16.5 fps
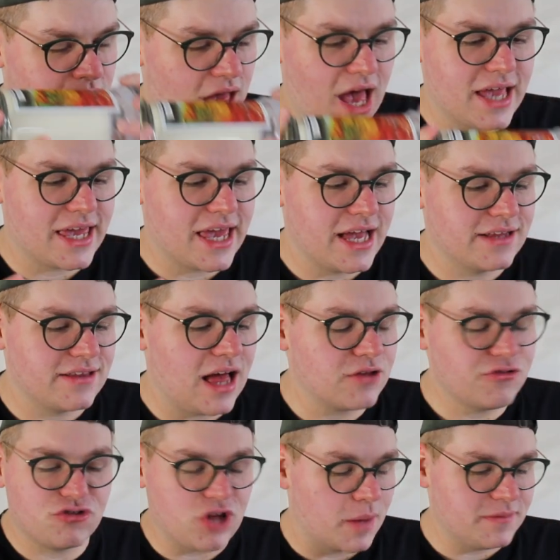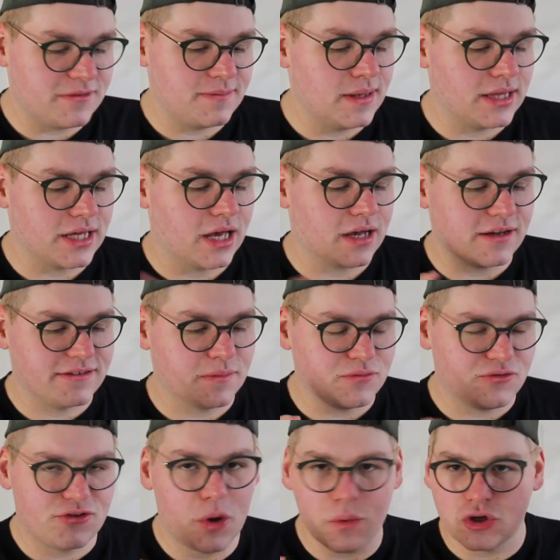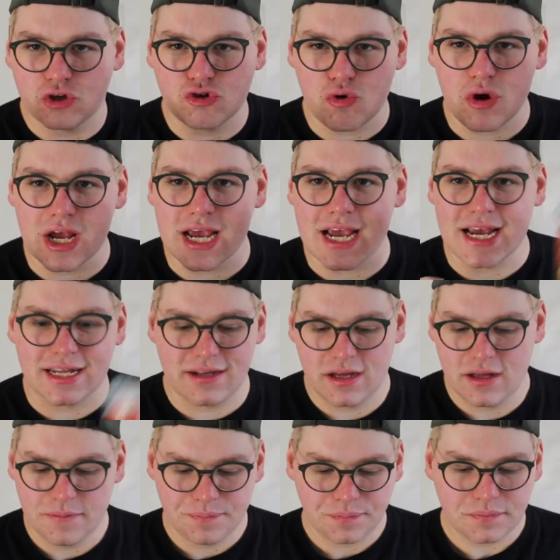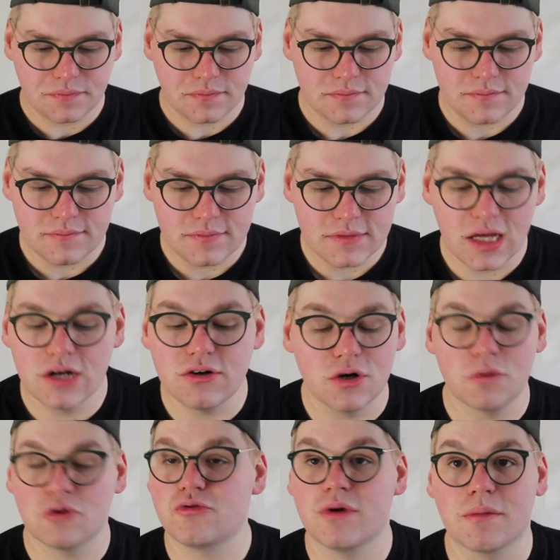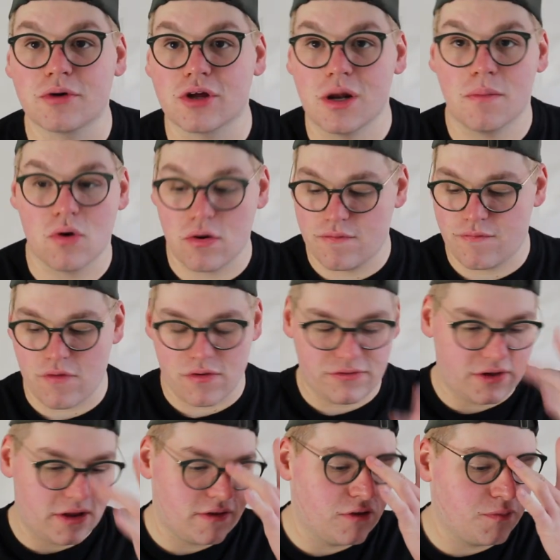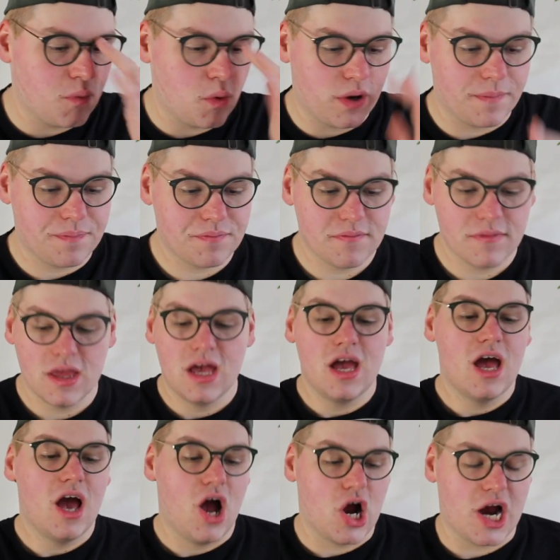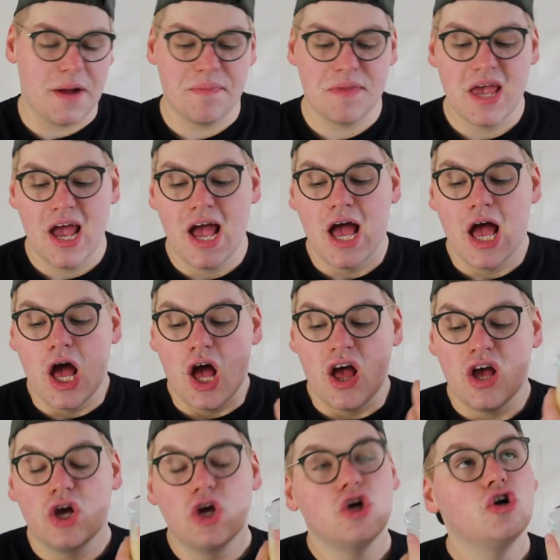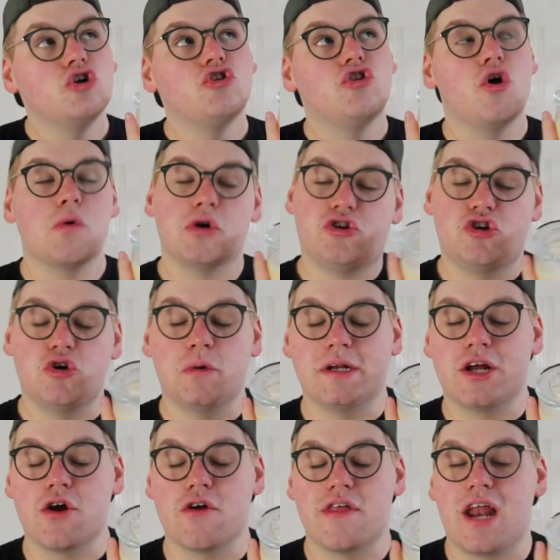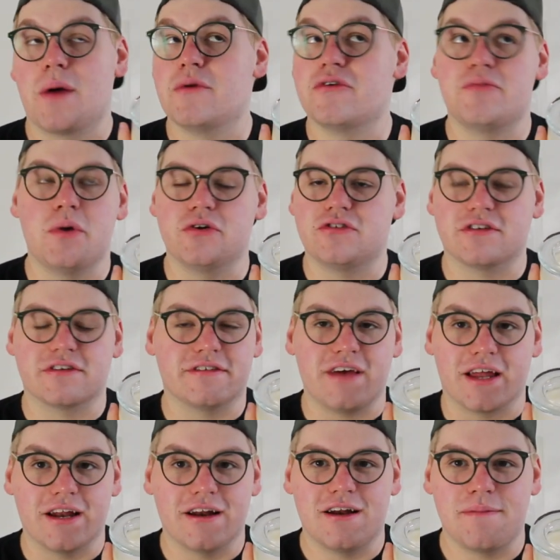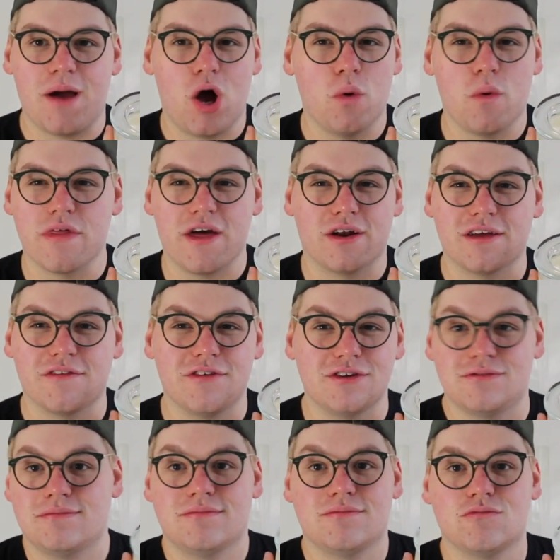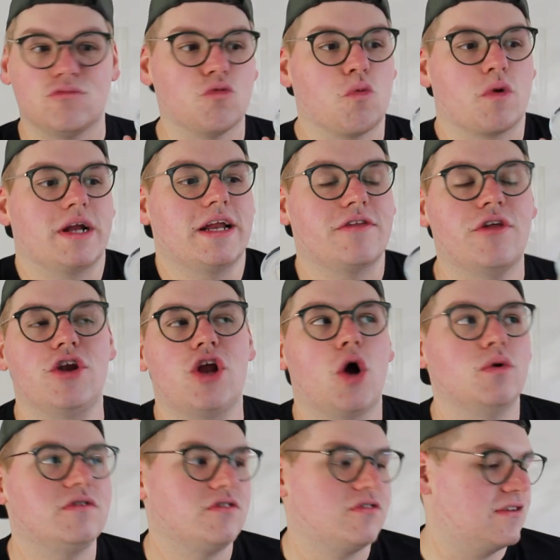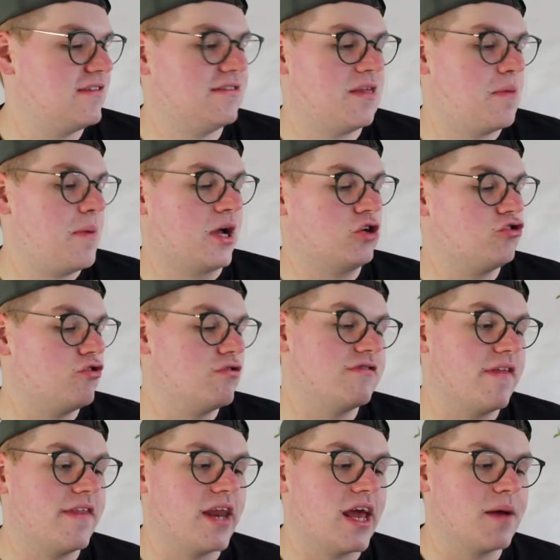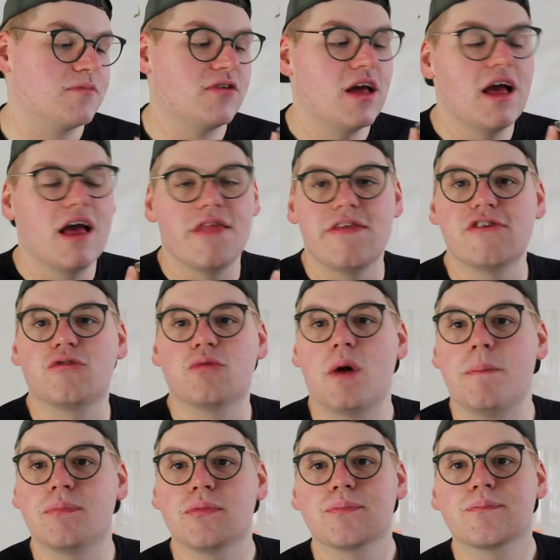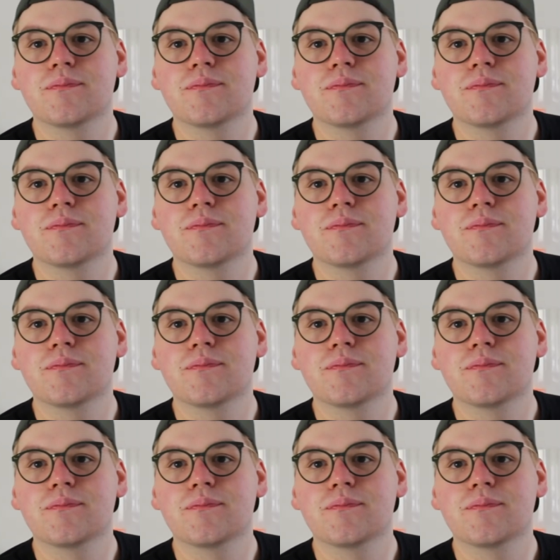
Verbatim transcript: I can't stop smelling it because I'm so intrigued. I don't know which one I'm gonna burn first at this point. All right, there were two in here that I was most excited about without even reading the notes, just the pictures and the names. This one,